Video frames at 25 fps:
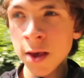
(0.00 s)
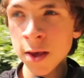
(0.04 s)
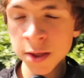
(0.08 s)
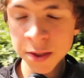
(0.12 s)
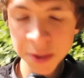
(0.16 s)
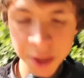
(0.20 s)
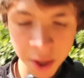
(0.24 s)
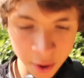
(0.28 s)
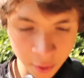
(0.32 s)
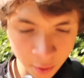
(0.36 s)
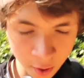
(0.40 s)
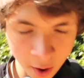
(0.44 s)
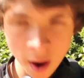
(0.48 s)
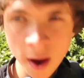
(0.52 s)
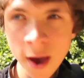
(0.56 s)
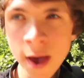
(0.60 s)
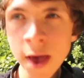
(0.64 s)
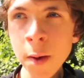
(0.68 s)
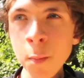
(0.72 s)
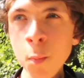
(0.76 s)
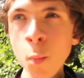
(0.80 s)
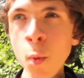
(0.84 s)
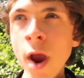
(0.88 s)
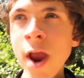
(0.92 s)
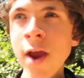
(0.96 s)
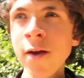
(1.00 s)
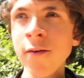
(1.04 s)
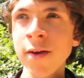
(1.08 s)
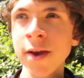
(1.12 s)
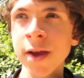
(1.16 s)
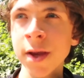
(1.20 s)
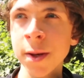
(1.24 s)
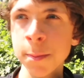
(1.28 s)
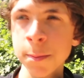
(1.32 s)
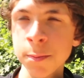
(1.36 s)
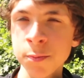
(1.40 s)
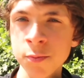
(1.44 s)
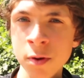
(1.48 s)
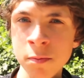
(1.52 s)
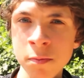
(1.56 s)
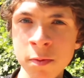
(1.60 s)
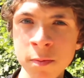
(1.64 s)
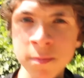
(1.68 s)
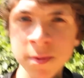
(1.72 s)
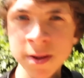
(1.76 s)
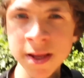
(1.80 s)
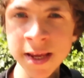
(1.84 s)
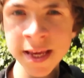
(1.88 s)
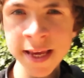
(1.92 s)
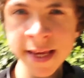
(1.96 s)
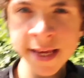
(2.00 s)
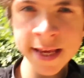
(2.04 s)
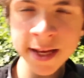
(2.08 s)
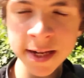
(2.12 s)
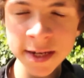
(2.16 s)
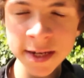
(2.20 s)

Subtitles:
So I am wearing probably